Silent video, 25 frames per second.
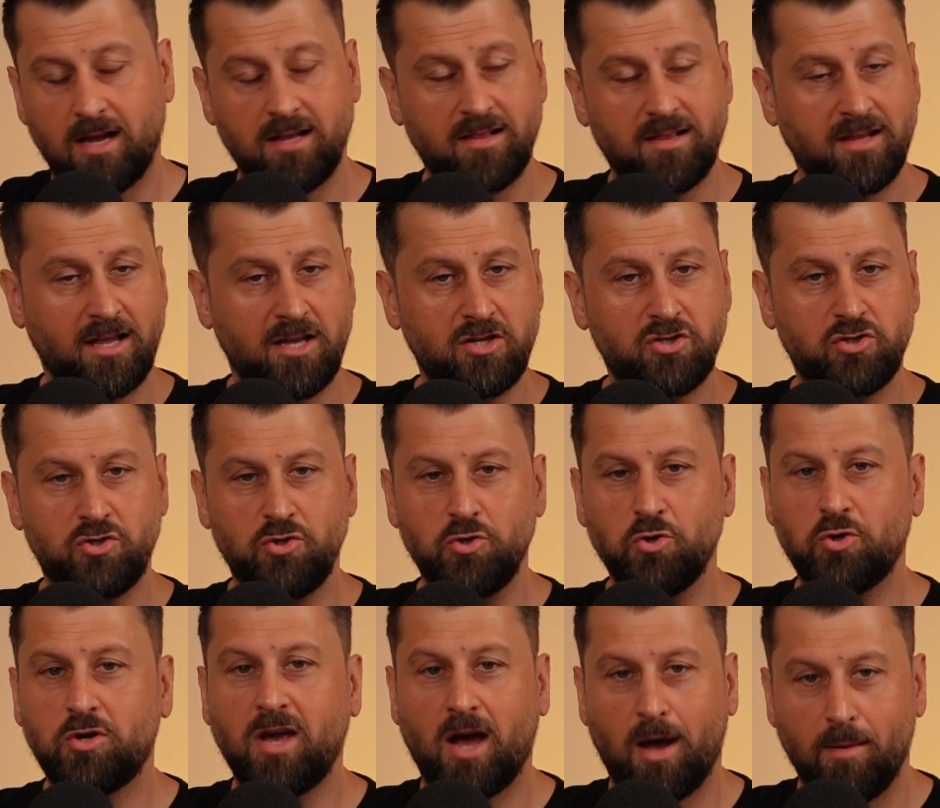Unless
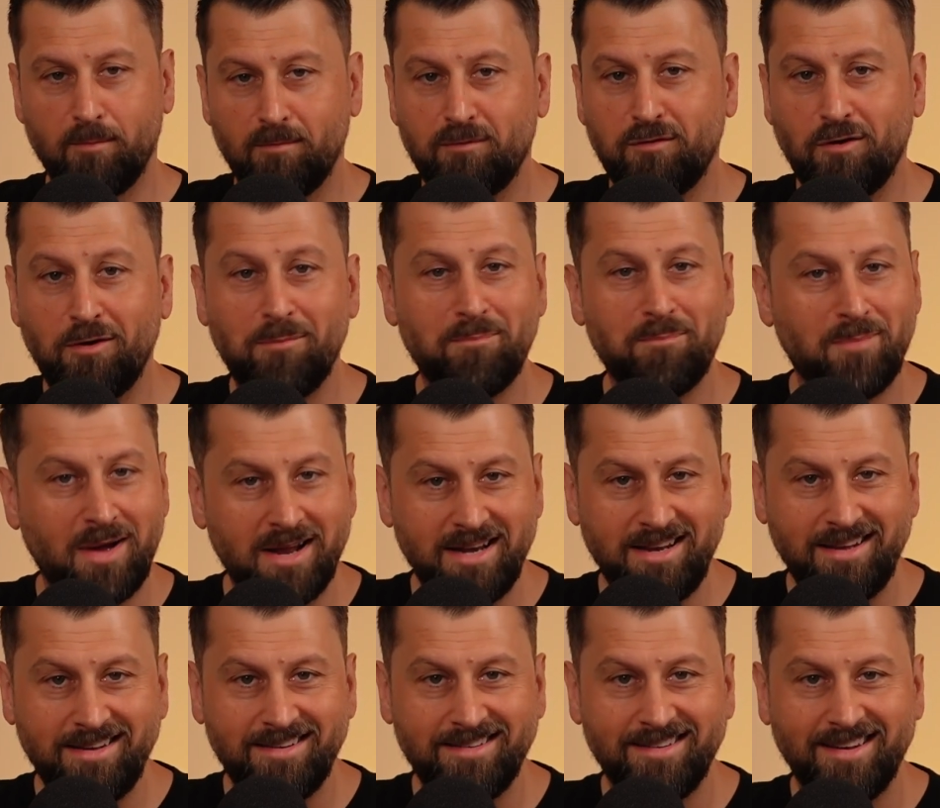you come from
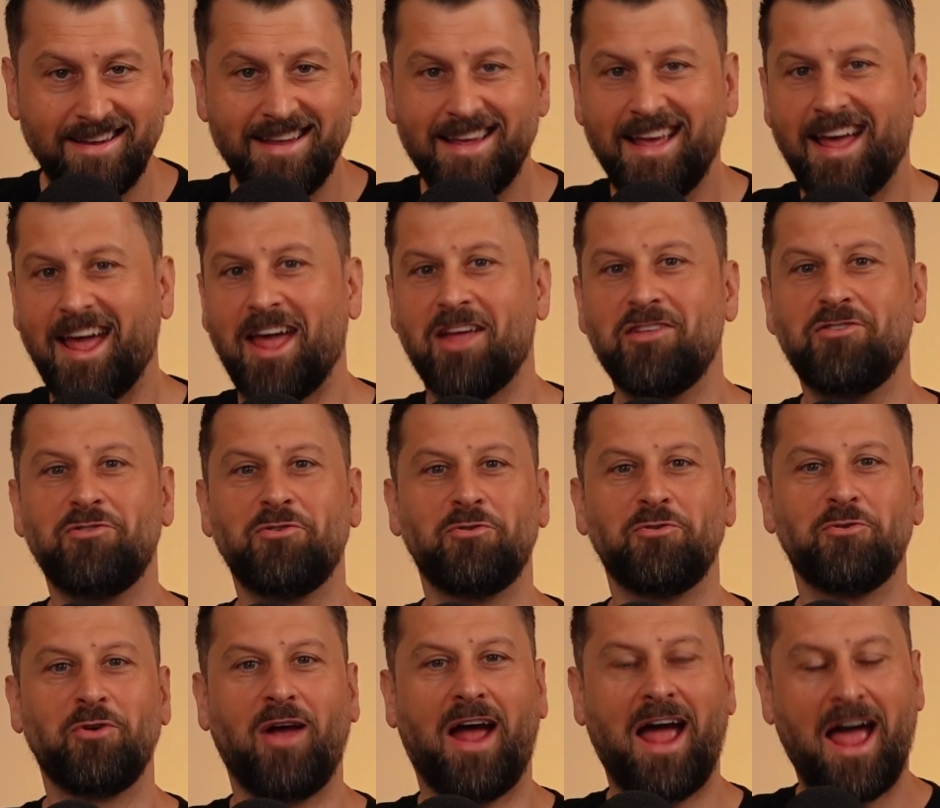money and
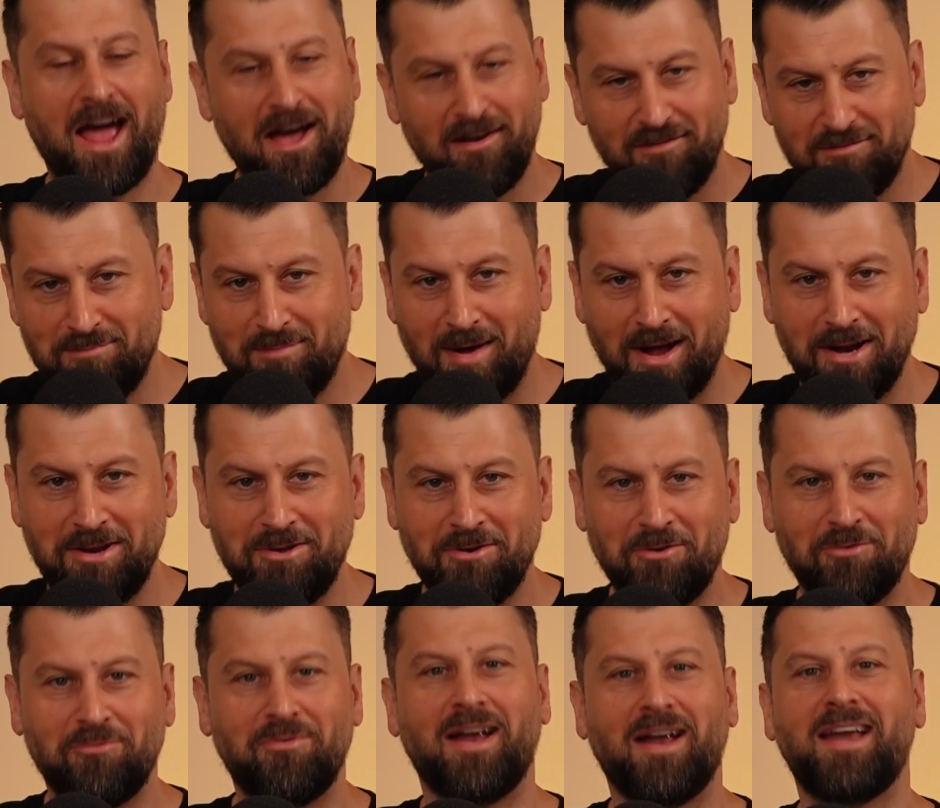you have
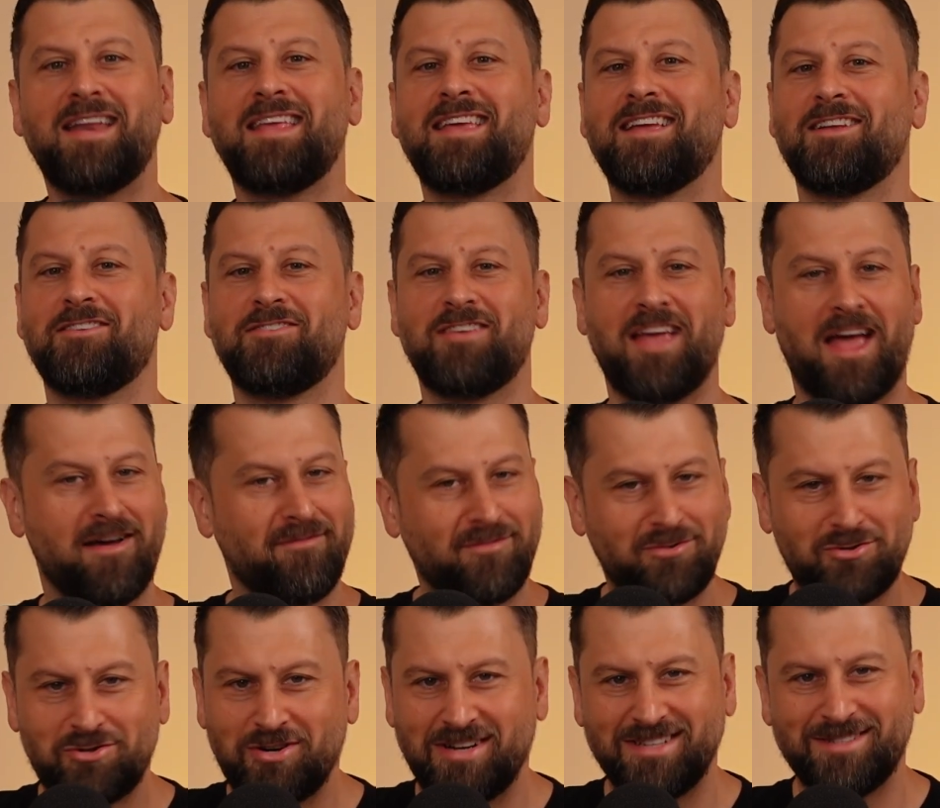money already and you
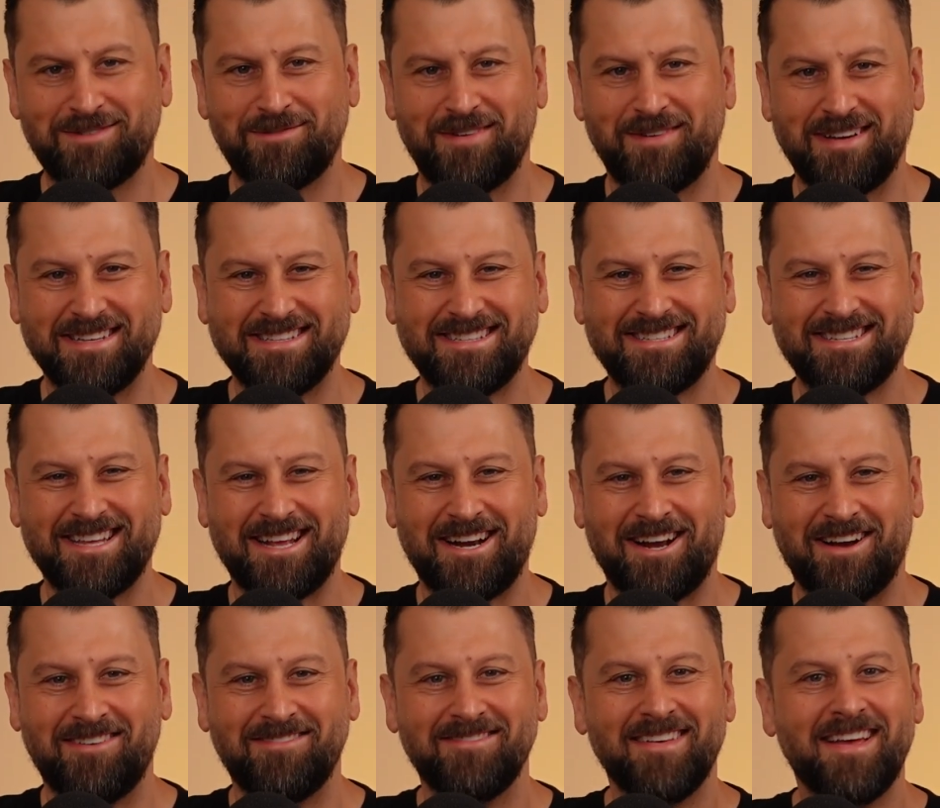have a trust fund
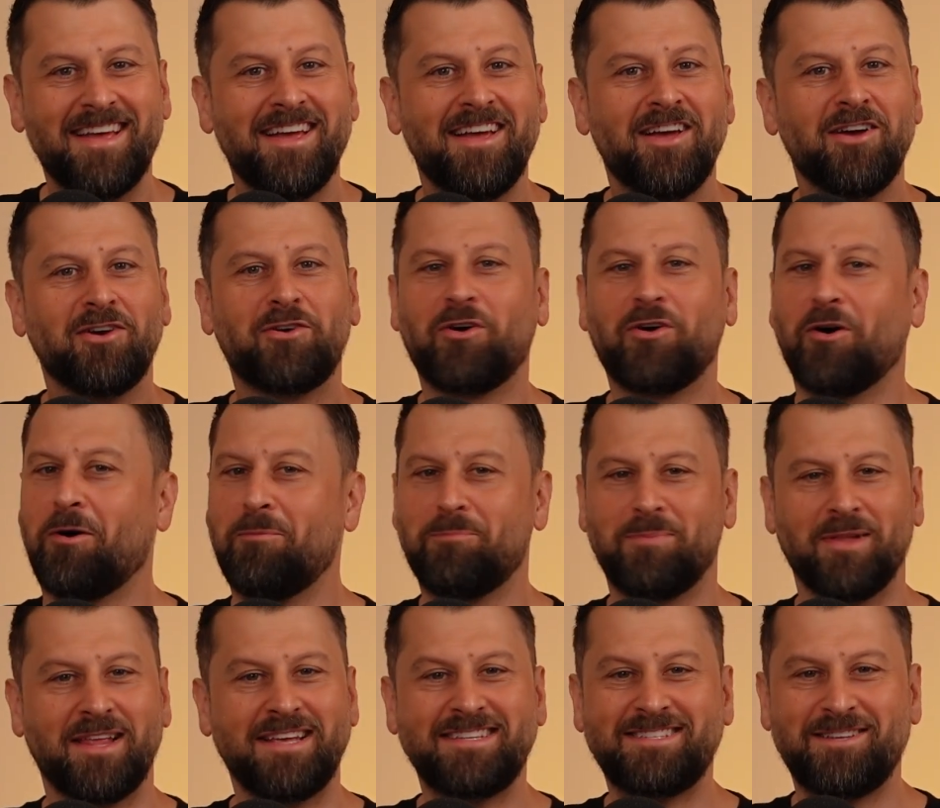set up,
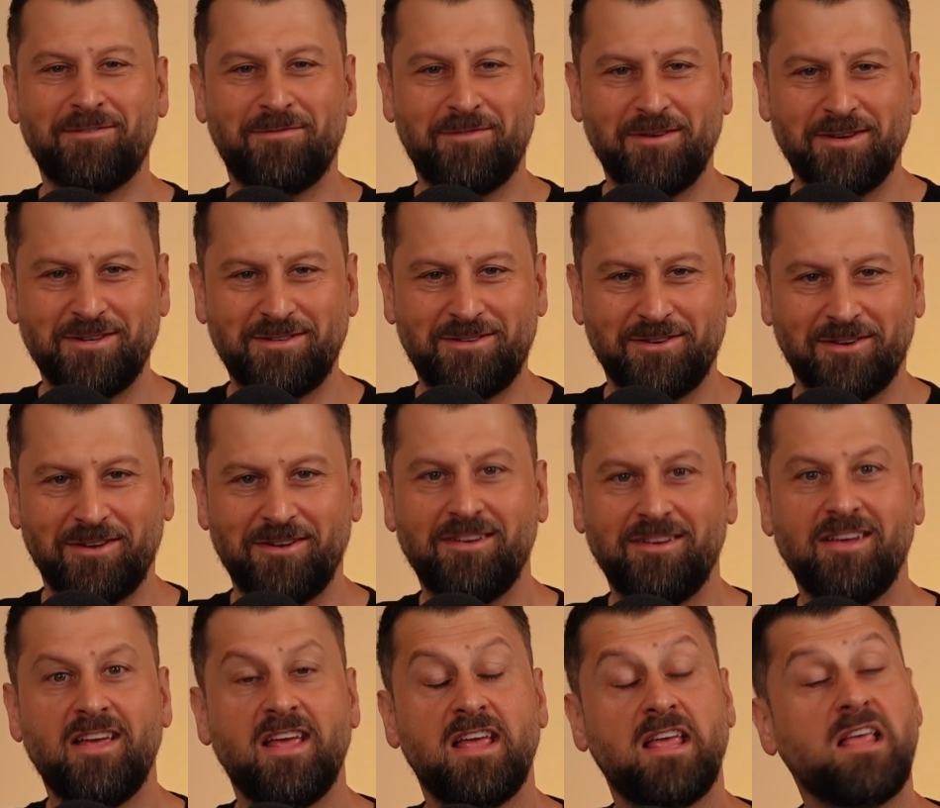God bless if you
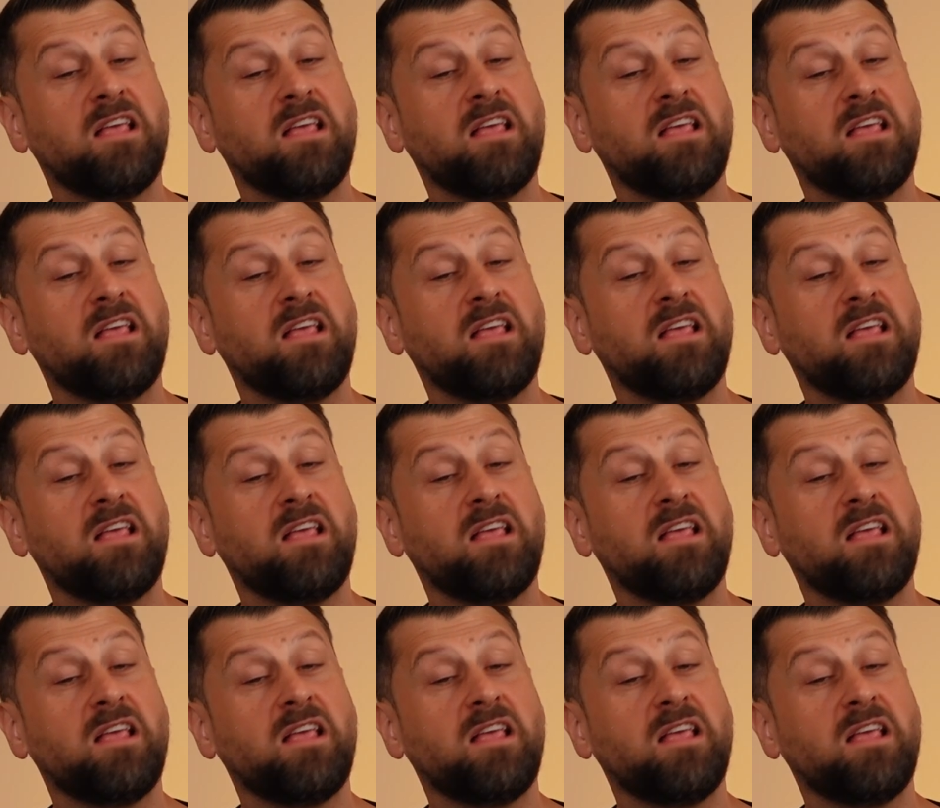do.